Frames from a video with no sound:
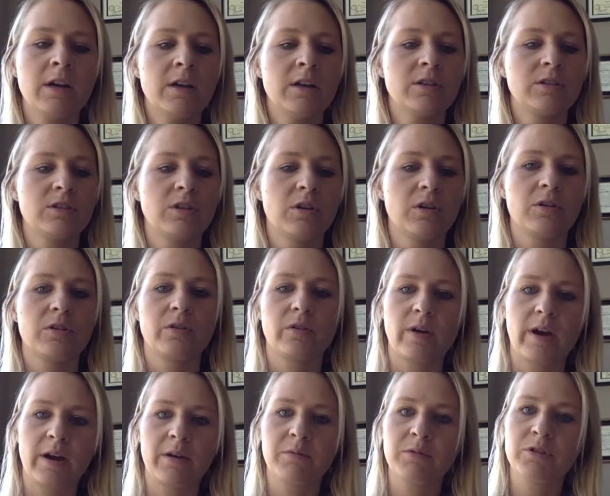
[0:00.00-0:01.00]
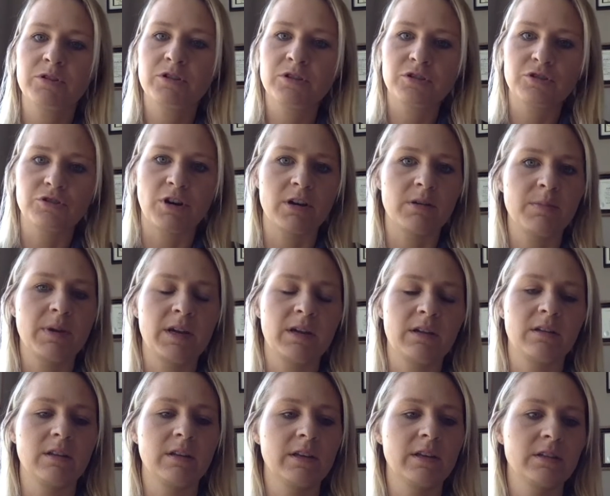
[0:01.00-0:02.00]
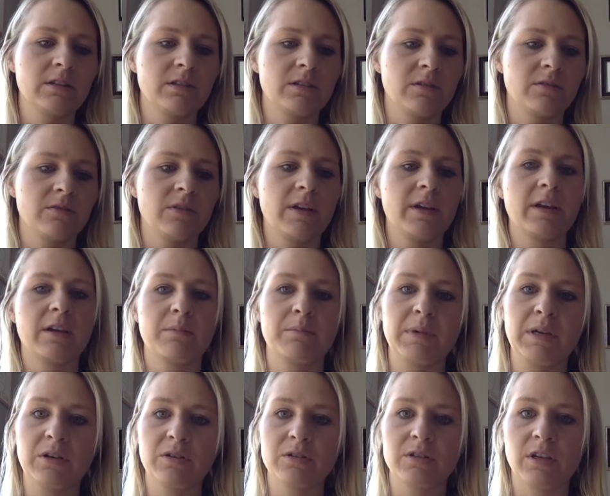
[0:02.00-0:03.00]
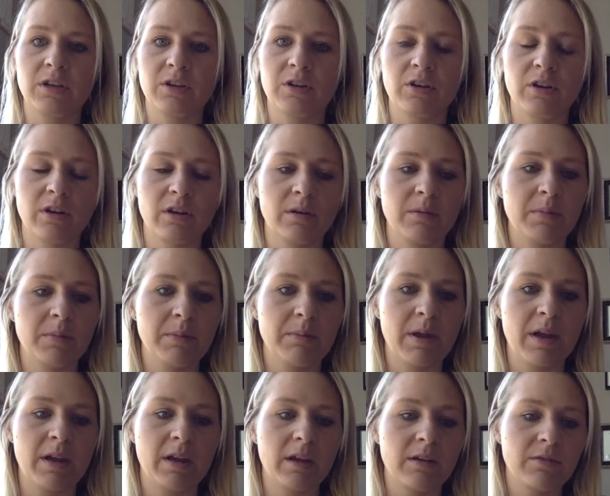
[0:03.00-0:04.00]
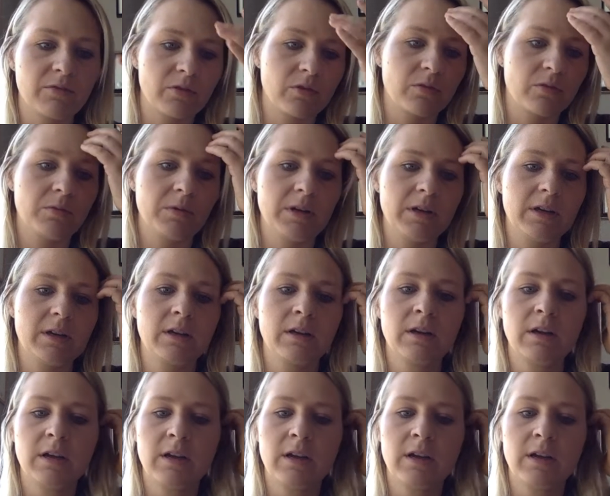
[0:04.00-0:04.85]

So I would just try to make a list of meals that you're going to be making for the week.